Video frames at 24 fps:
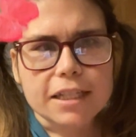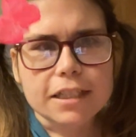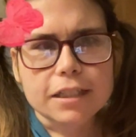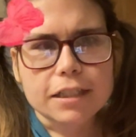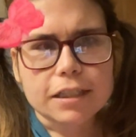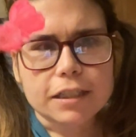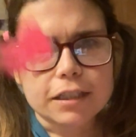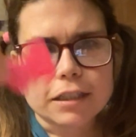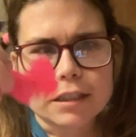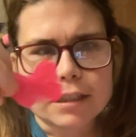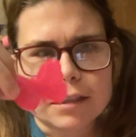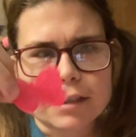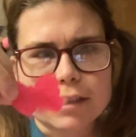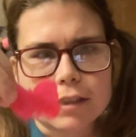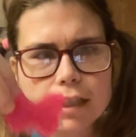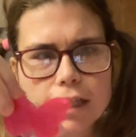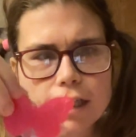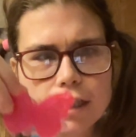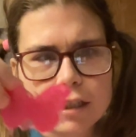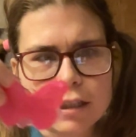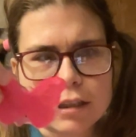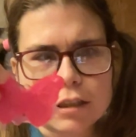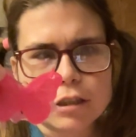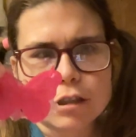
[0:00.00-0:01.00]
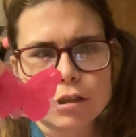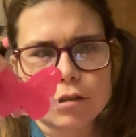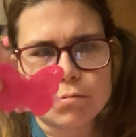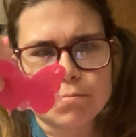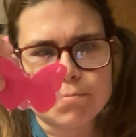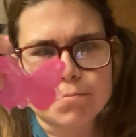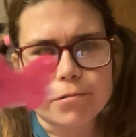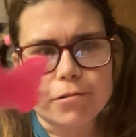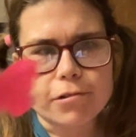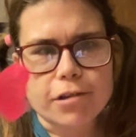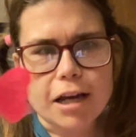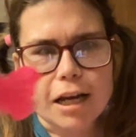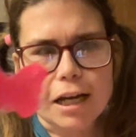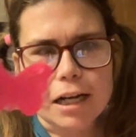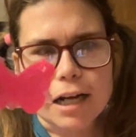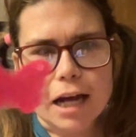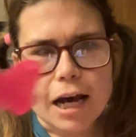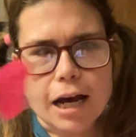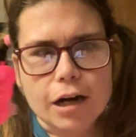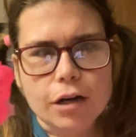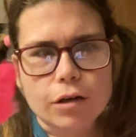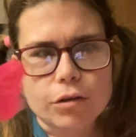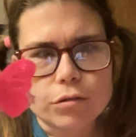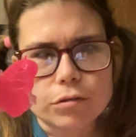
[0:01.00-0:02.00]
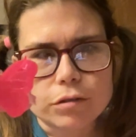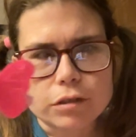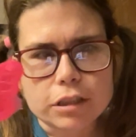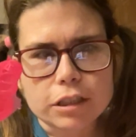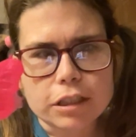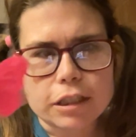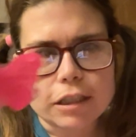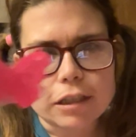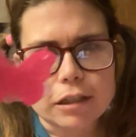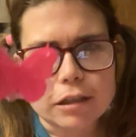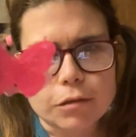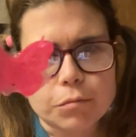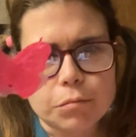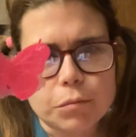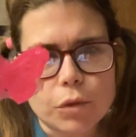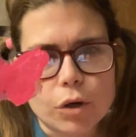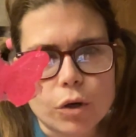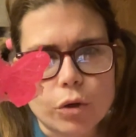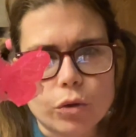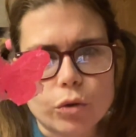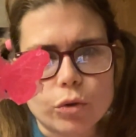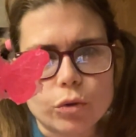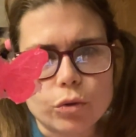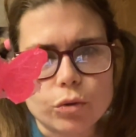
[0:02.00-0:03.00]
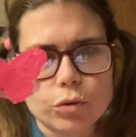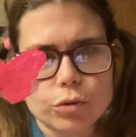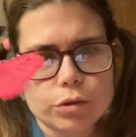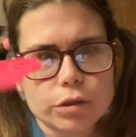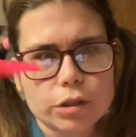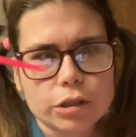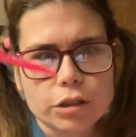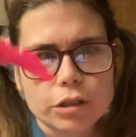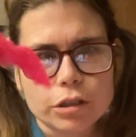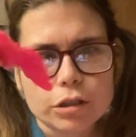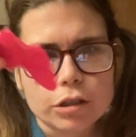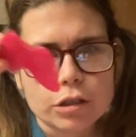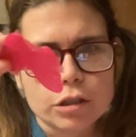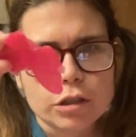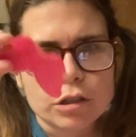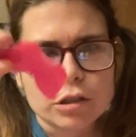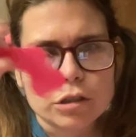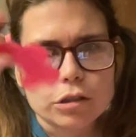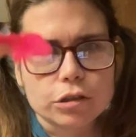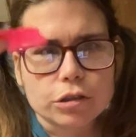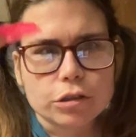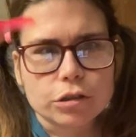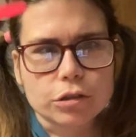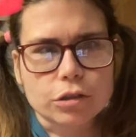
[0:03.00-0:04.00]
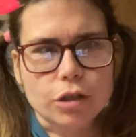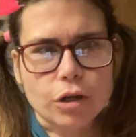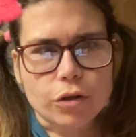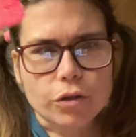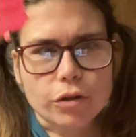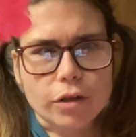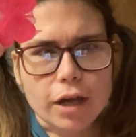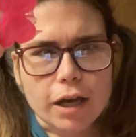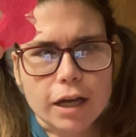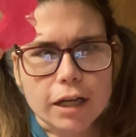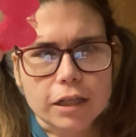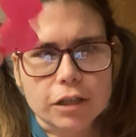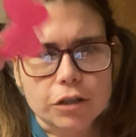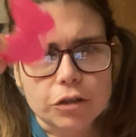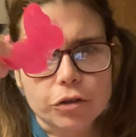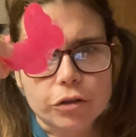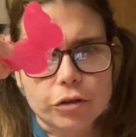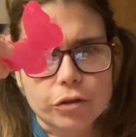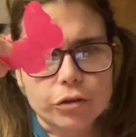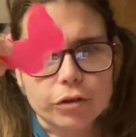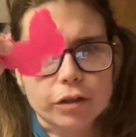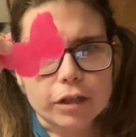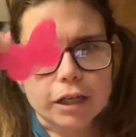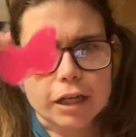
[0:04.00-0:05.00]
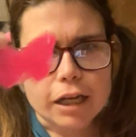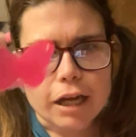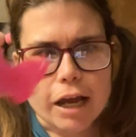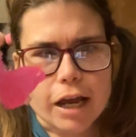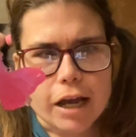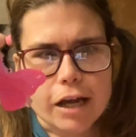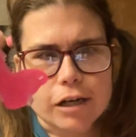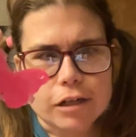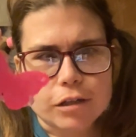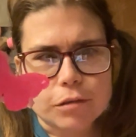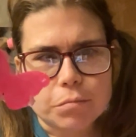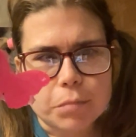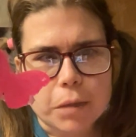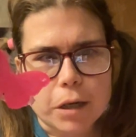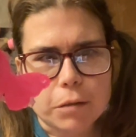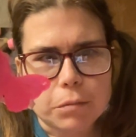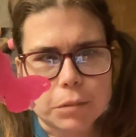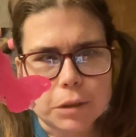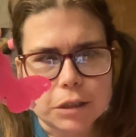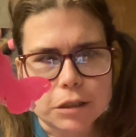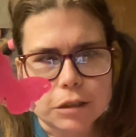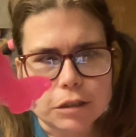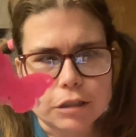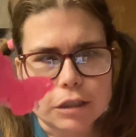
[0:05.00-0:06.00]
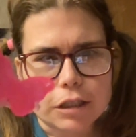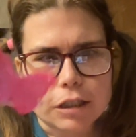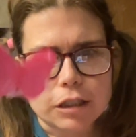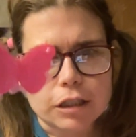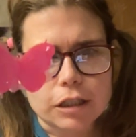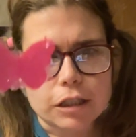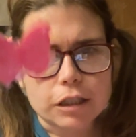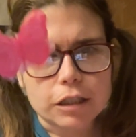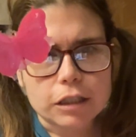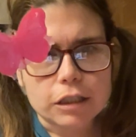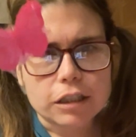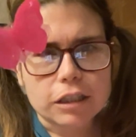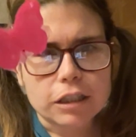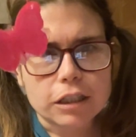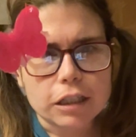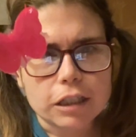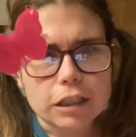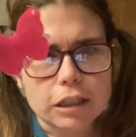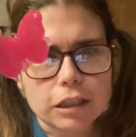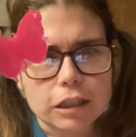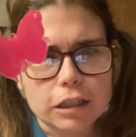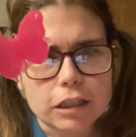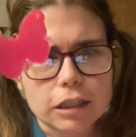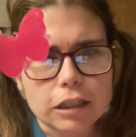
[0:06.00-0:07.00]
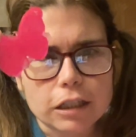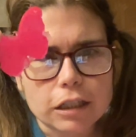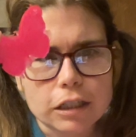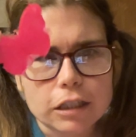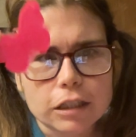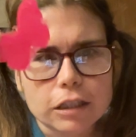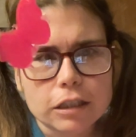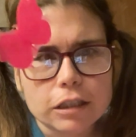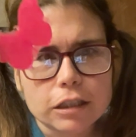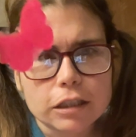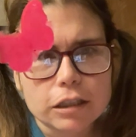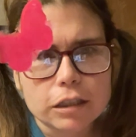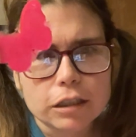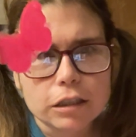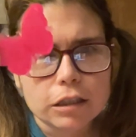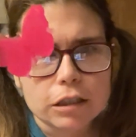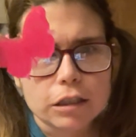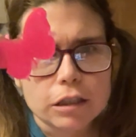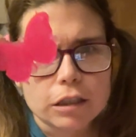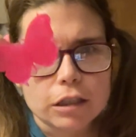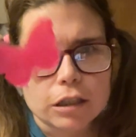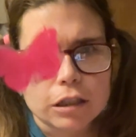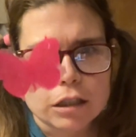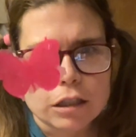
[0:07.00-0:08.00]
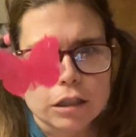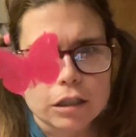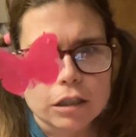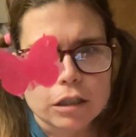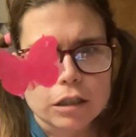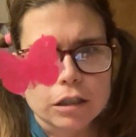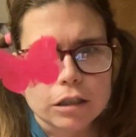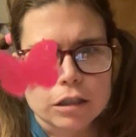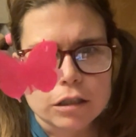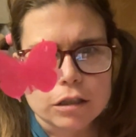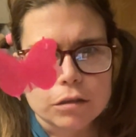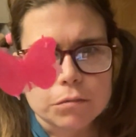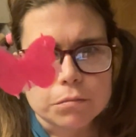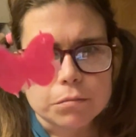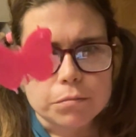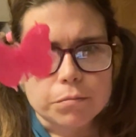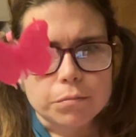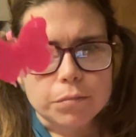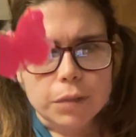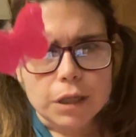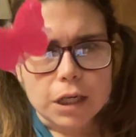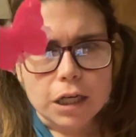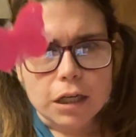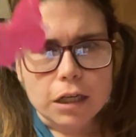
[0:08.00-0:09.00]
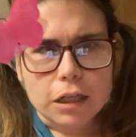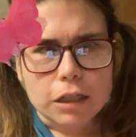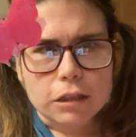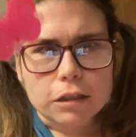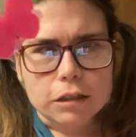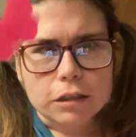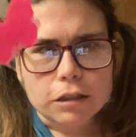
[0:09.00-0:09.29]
it's all spread out in the mold so that you don't get air bubbles in it or anything. But